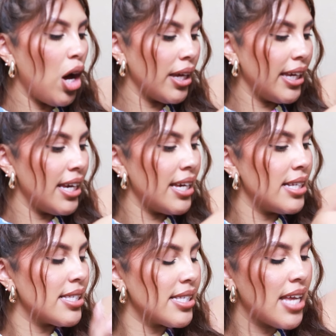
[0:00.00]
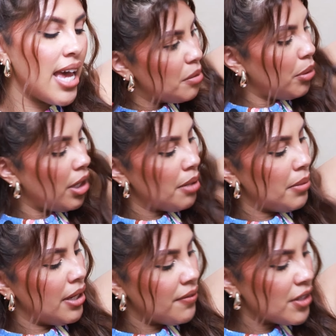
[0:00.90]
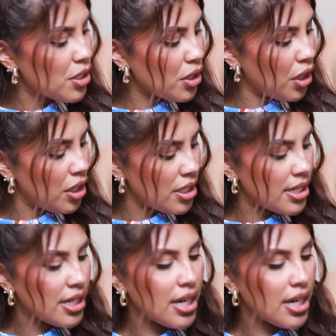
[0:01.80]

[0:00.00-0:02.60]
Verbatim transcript: pockets. The bottom of the skirt